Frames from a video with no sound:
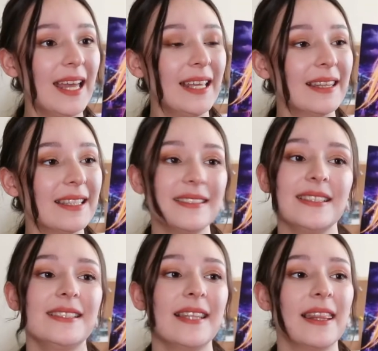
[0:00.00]
and this
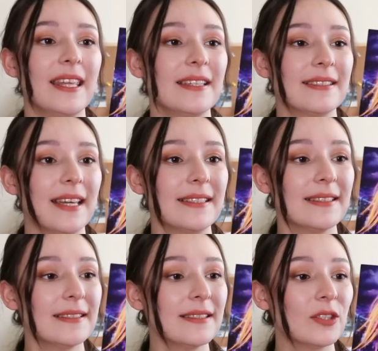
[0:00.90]
is the
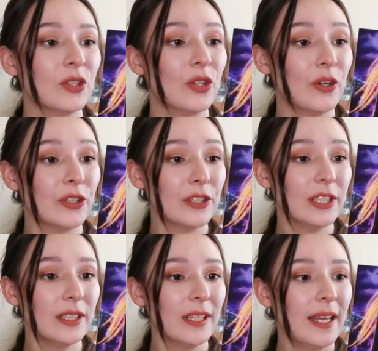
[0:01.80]
assassin's
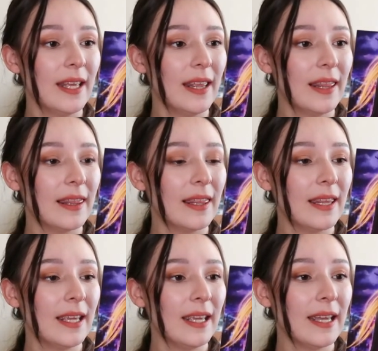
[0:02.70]
daughter
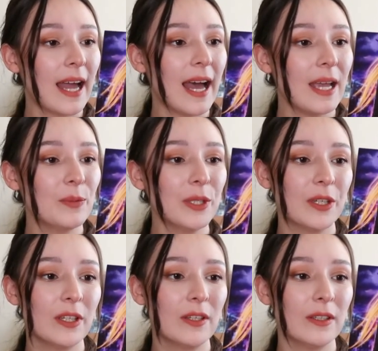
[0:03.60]
the
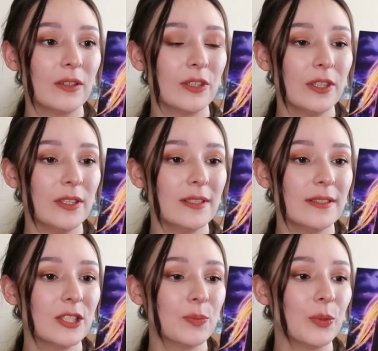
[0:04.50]
hybrid
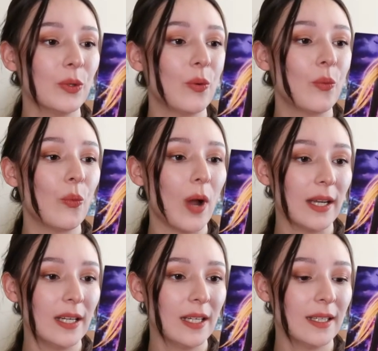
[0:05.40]
chronicles book
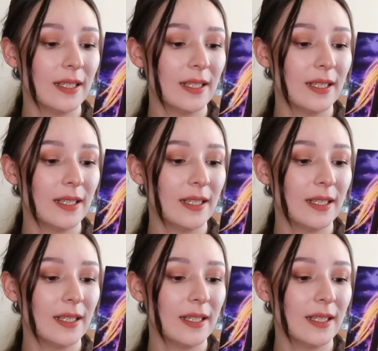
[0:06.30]
one